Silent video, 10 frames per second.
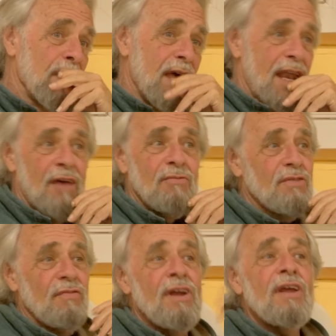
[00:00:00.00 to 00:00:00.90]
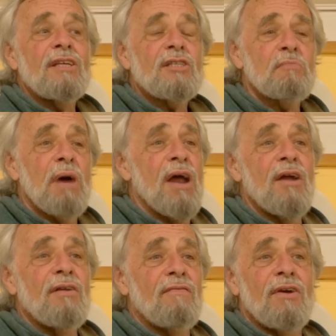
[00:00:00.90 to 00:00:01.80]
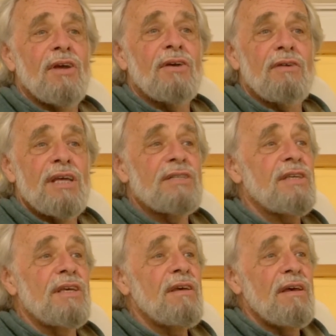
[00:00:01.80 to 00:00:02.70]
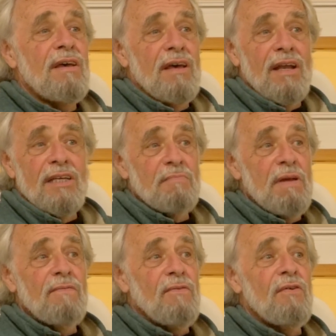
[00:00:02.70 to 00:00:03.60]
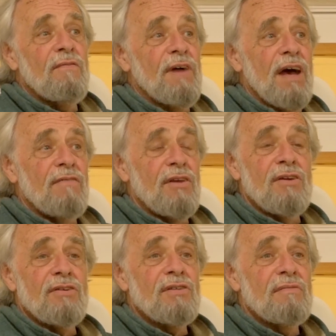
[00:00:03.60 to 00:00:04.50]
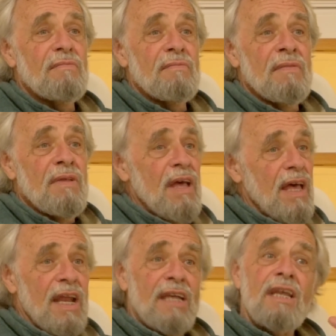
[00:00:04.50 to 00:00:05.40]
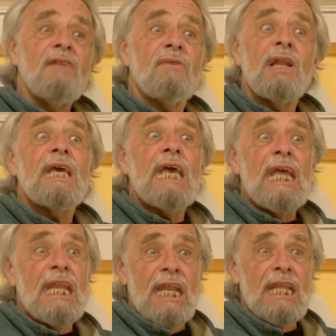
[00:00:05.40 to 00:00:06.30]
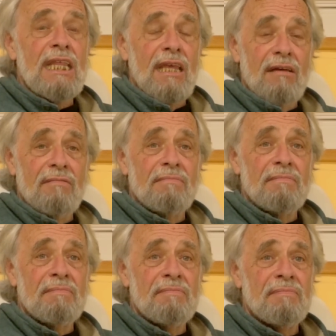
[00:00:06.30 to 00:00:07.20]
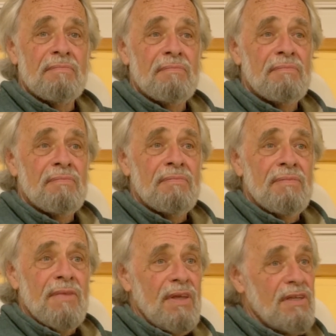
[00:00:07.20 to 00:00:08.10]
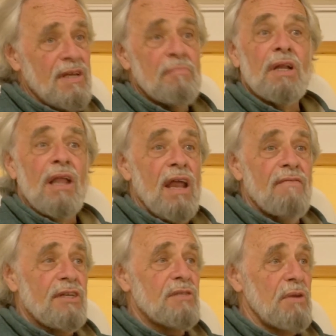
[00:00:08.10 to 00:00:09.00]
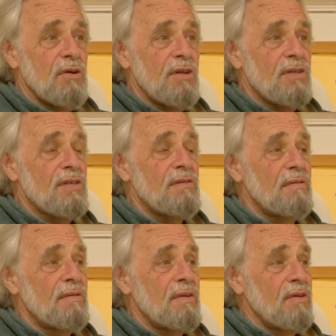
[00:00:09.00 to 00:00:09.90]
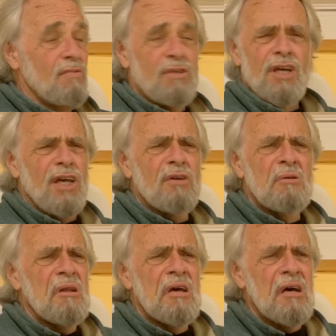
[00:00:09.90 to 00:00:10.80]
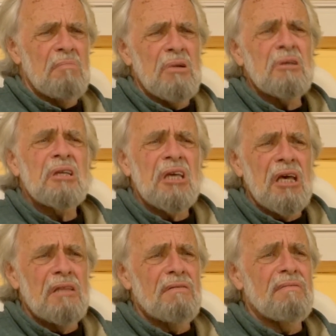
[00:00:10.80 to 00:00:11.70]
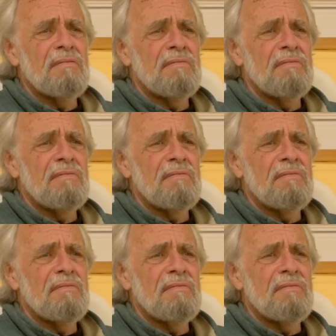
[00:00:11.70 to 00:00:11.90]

And I was very inspired and very crazy. And I spent 4 or 5 years, and I didn't really gain anything, except a lot of experience, which I could not put together.